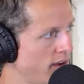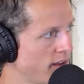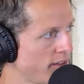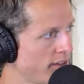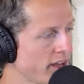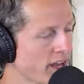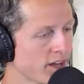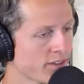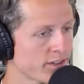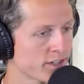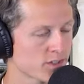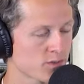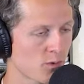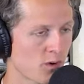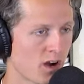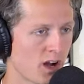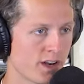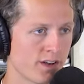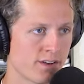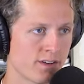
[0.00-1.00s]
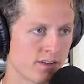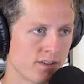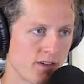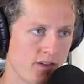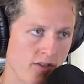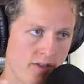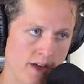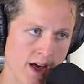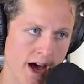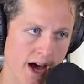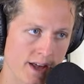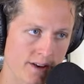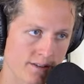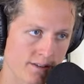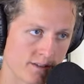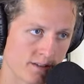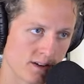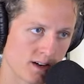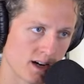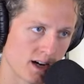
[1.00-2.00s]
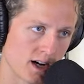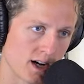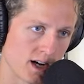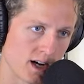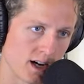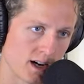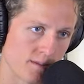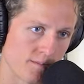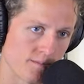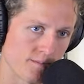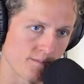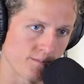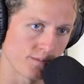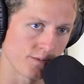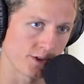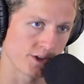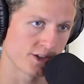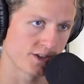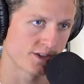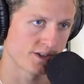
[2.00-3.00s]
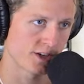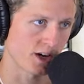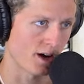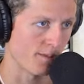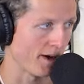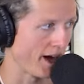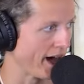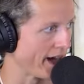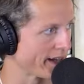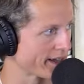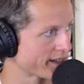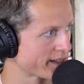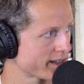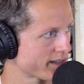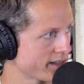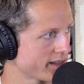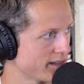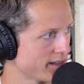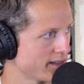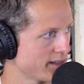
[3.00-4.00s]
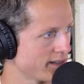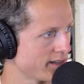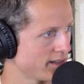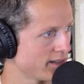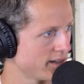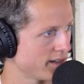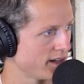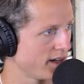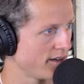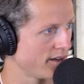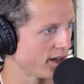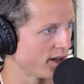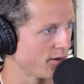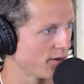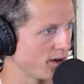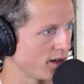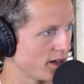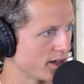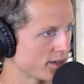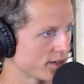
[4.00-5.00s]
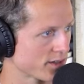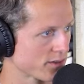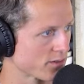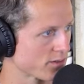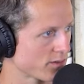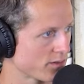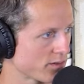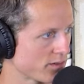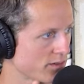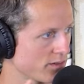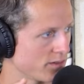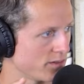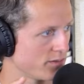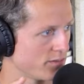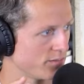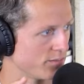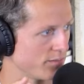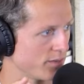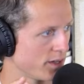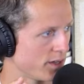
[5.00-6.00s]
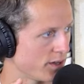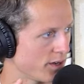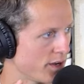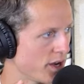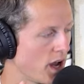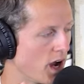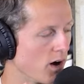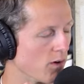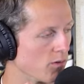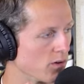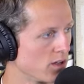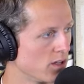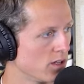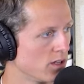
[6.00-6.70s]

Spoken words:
They had this one that Tom Hanks, I think it was, or no.